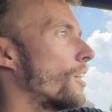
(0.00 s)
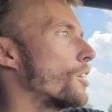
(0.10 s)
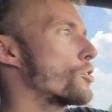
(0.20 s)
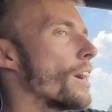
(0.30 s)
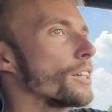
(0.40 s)

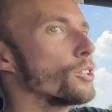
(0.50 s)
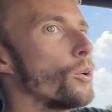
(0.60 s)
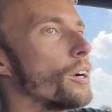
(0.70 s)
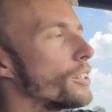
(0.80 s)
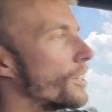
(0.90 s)
track
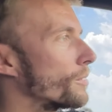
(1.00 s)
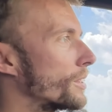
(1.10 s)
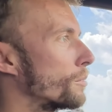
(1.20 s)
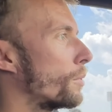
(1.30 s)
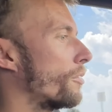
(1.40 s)
toy or
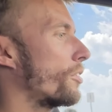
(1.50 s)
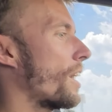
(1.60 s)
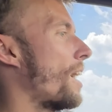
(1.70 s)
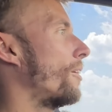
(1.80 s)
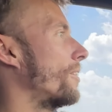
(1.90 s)
something, but for
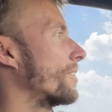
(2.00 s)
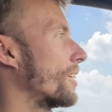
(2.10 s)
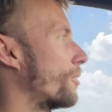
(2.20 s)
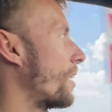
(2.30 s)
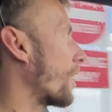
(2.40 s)
now,
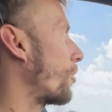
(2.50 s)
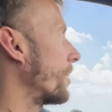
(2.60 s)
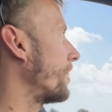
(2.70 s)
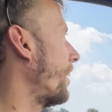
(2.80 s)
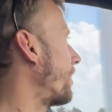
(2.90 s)
you know, we're not
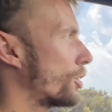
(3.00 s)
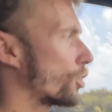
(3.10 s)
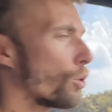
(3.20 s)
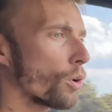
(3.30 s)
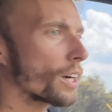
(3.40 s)
quite there.
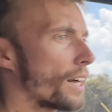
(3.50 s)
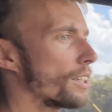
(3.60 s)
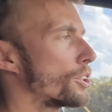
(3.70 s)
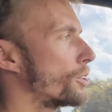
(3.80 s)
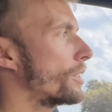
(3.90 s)
Still working on
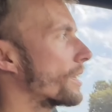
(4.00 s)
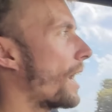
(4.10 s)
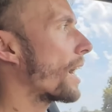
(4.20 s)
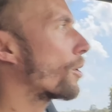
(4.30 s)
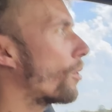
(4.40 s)
the tuning,
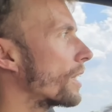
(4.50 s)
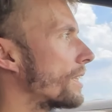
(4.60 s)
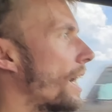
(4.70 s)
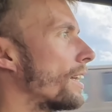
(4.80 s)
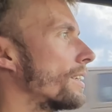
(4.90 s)
not quite
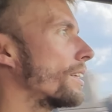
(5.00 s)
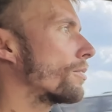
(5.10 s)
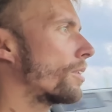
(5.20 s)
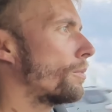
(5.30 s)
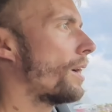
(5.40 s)
dialed
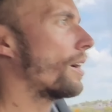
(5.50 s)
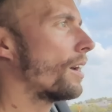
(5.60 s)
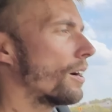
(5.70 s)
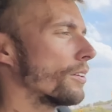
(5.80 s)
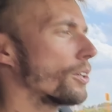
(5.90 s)
in. We're about
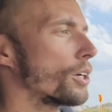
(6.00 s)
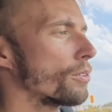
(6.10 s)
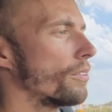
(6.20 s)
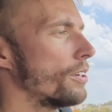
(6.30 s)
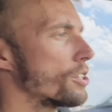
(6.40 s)
on our 3rd
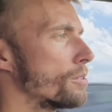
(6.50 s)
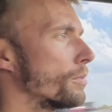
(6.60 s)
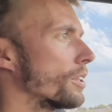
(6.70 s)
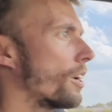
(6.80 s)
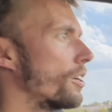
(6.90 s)
revision,
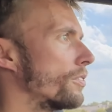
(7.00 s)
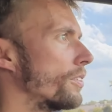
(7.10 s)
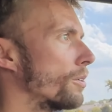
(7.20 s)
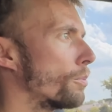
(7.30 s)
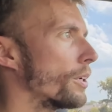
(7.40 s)
but the car's
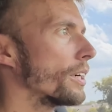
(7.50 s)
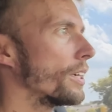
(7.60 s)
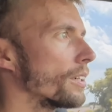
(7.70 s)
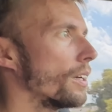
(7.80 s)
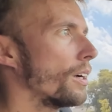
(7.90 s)
feeling pretty good.